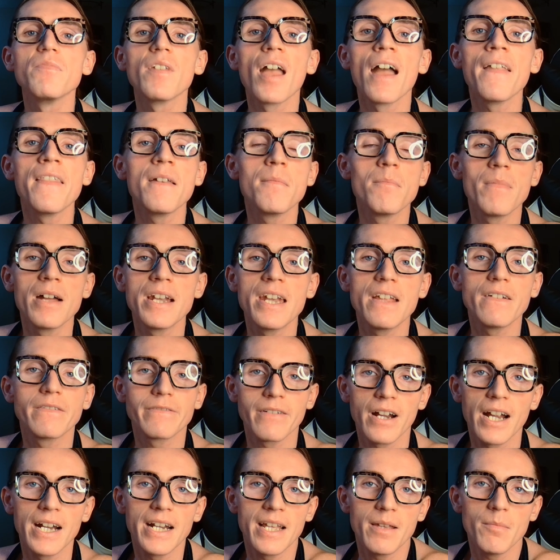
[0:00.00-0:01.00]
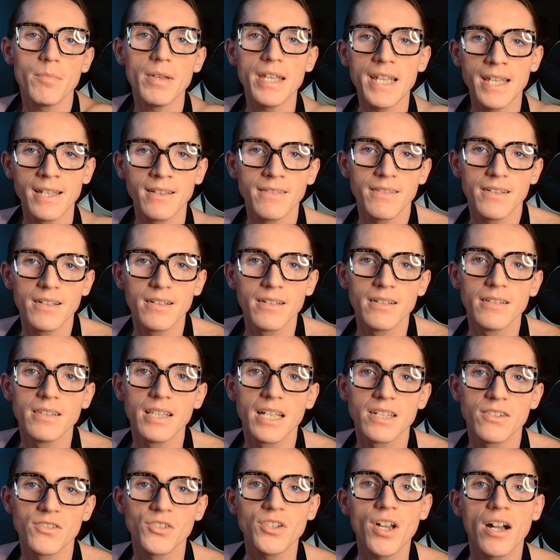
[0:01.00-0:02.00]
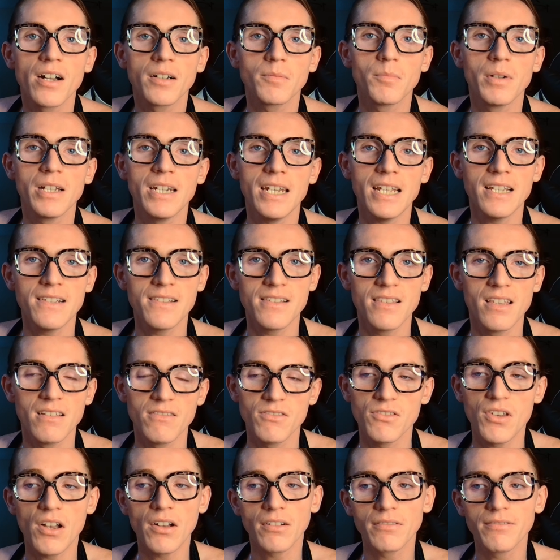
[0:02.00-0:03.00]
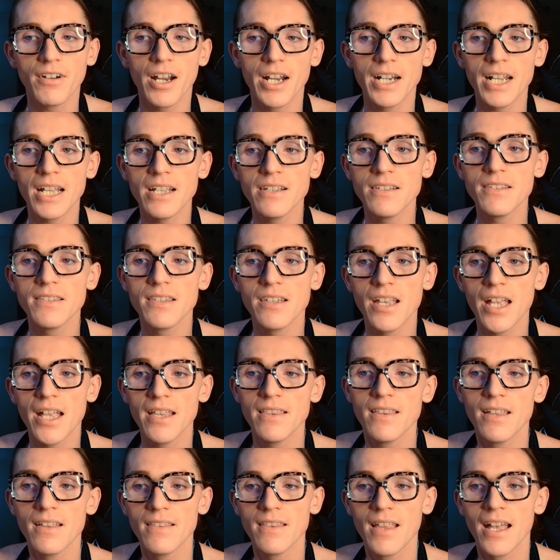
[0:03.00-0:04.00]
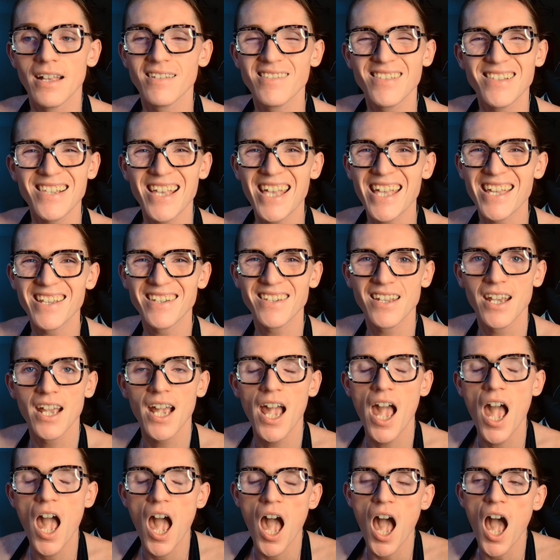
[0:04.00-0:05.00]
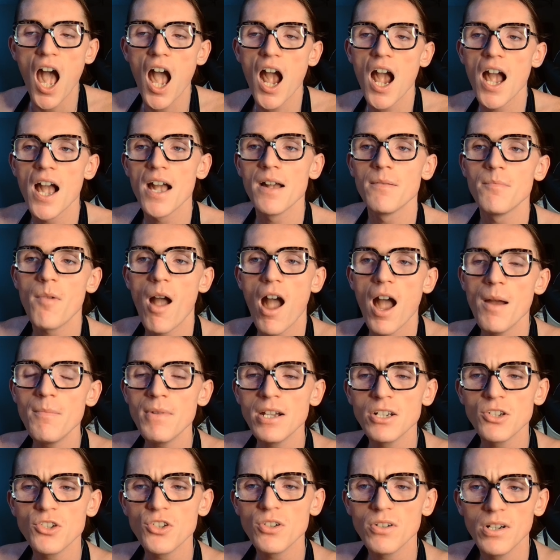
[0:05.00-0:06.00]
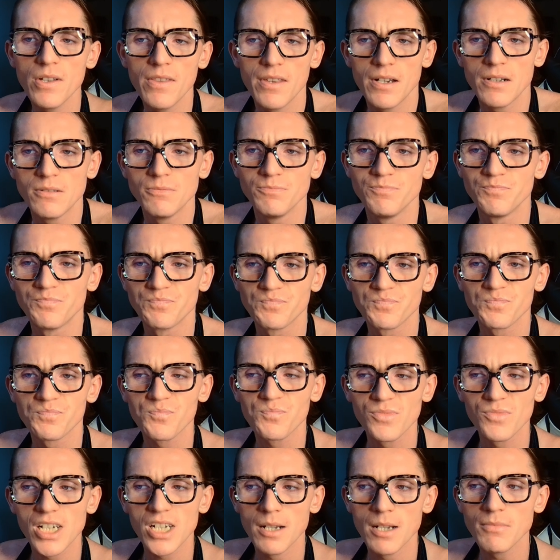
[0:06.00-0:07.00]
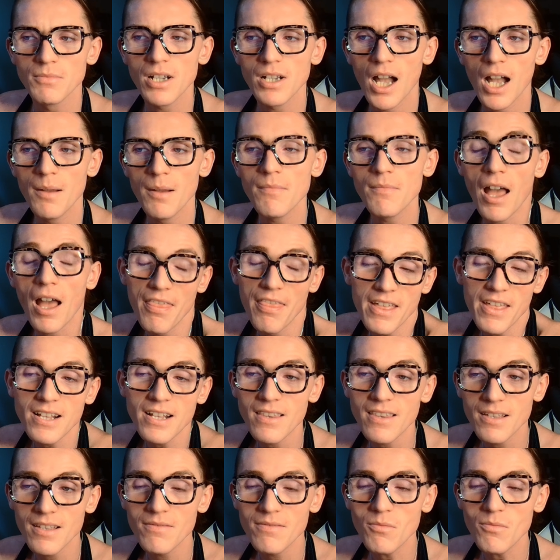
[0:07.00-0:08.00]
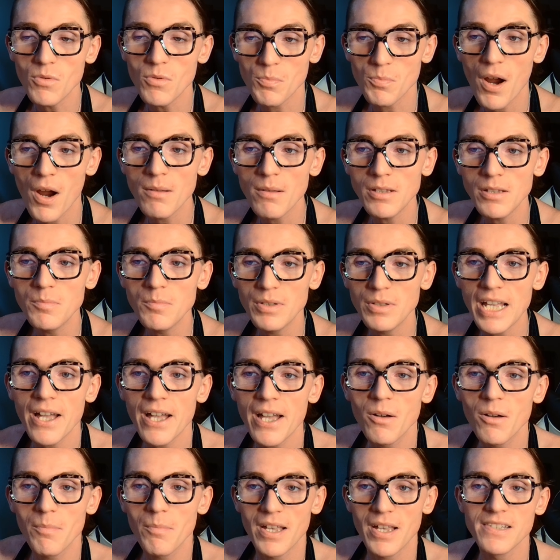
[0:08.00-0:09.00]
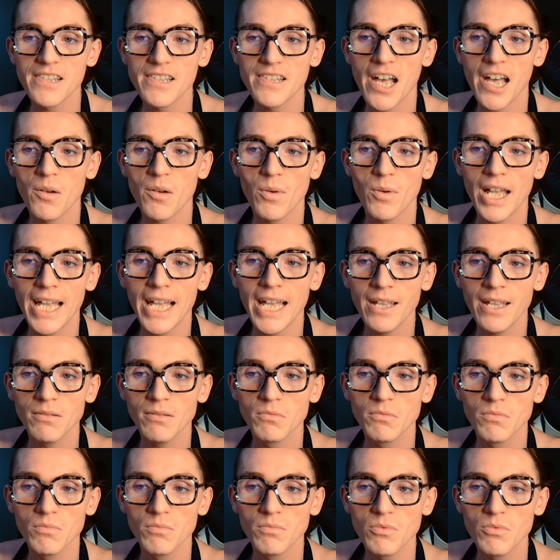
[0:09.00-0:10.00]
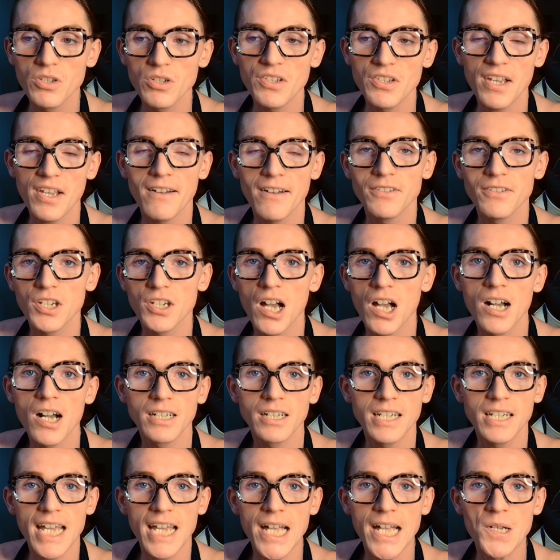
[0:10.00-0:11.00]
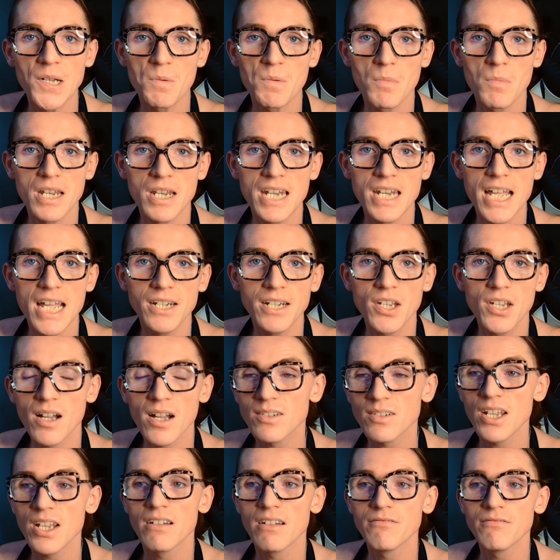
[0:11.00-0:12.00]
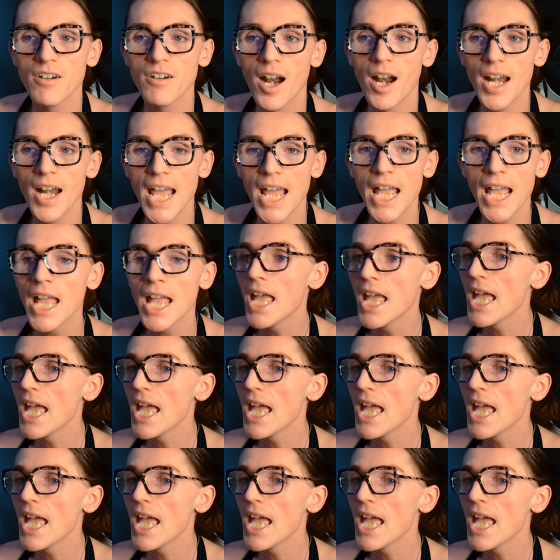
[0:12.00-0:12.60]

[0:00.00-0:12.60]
and then Monday, Friday being the Let's Talk Mondays and Let's Talk Fridays, and then that's it. I'm not sure though. I think it would probably play out best that way. We'll just have a talk day on Monday, talk day on Friday,